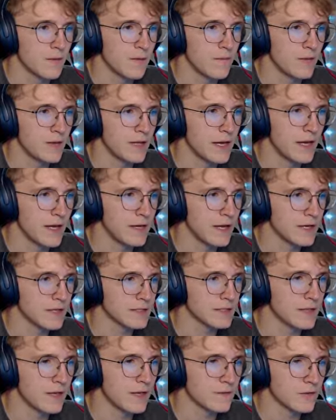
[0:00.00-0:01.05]
but yeah, it
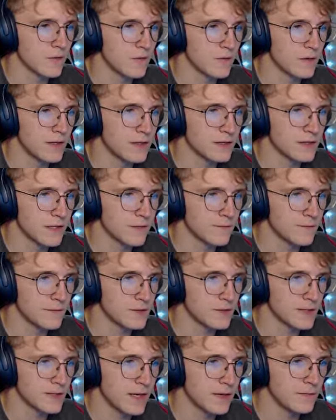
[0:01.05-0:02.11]
hasn't left a whole lot of time for
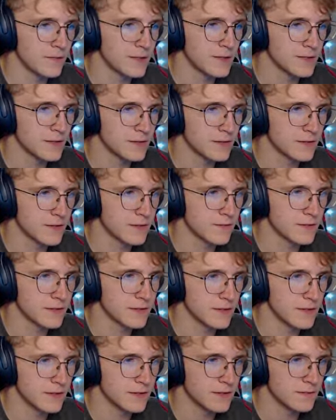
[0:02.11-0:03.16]
Slime Rancher with
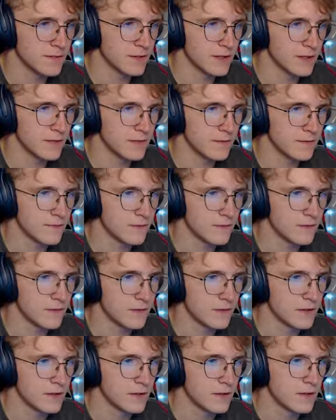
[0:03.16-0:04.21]
everything else in my life.
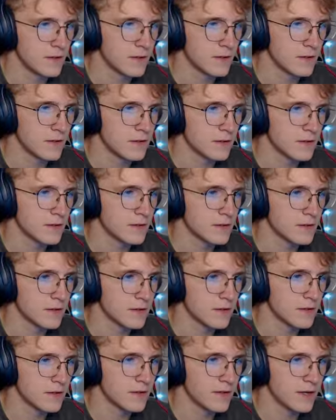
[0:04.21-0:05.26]

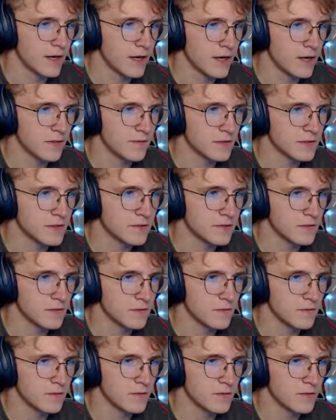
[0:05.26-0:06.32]
Clearly, I gotta put some
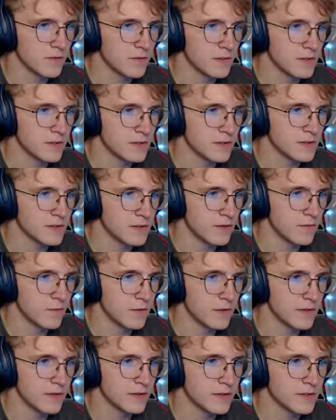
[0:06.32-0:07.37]
sort of floor
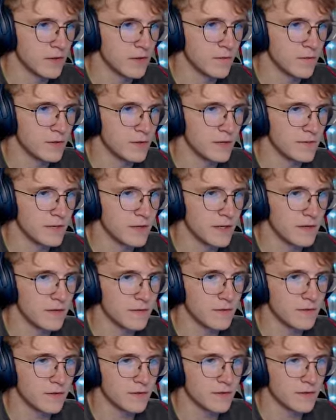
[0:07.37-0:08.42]
somewhere to open up that
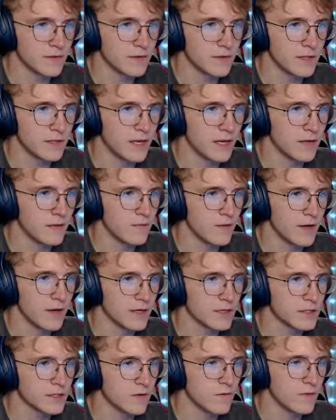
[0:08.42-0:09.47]
gate. Wait, I can
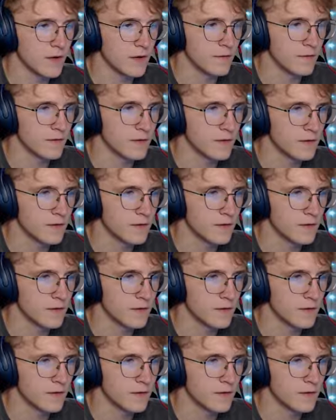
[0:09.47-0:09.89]
just go above.